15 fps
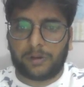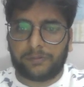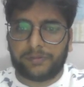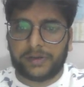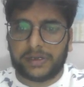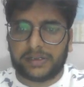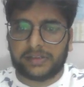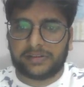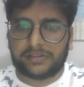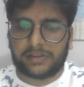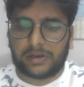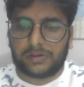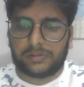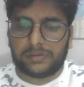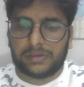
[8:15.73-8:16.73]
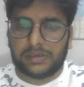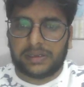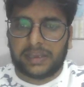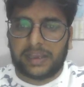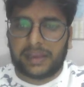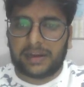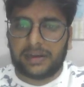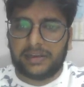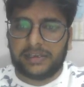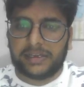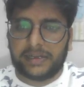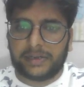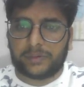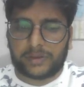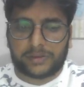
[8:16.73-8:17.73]
is now, earlier it
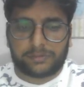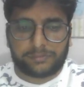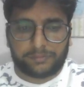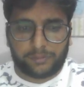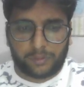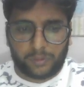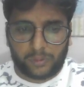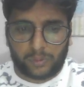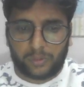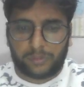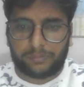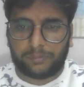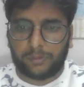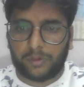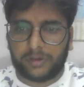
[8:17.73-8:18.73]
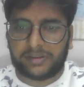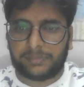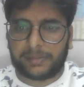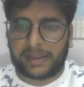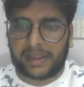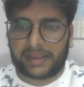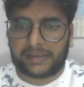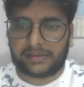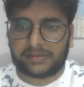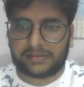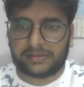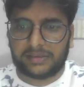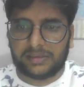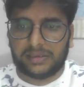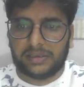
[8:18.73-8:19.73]
was 4. 4 is a max.
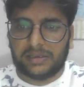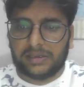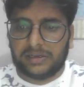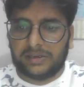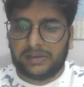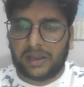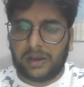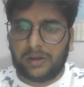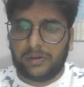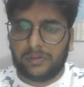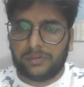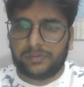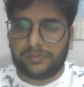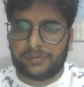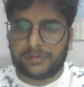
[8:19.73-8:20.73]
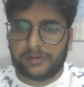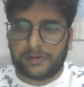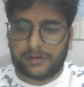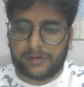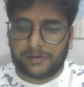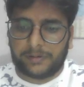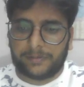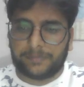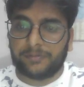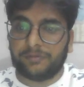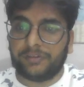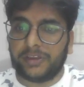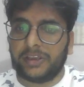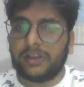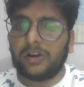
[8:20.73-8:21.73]
Now
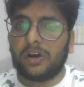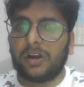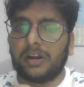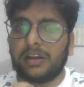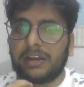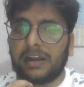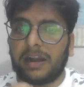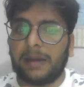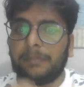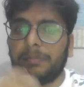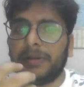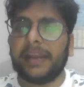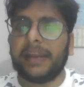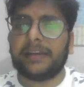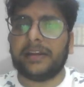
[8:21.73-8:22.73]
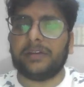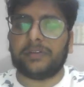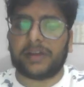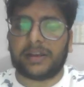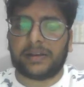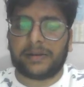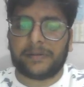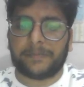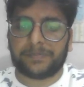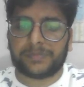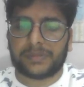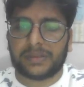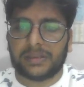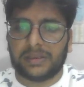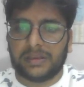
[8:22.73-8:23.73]
we got updated one.
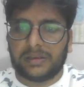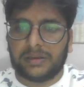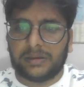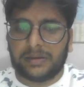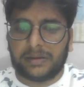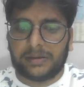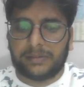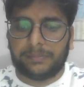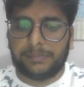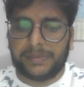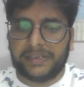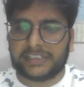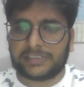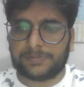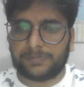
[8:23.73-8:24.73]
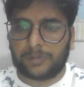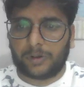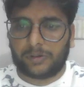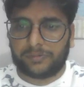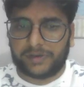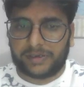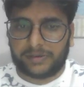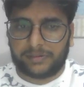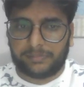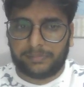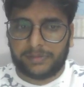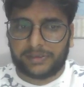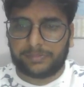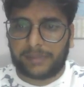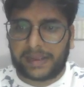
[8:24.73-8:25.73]
Biggest profit
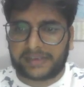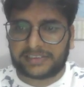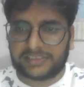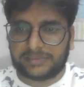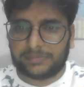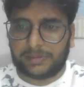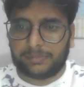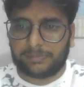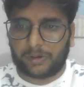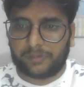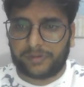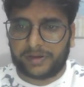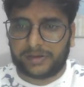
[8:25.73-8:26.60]
means maximum profit.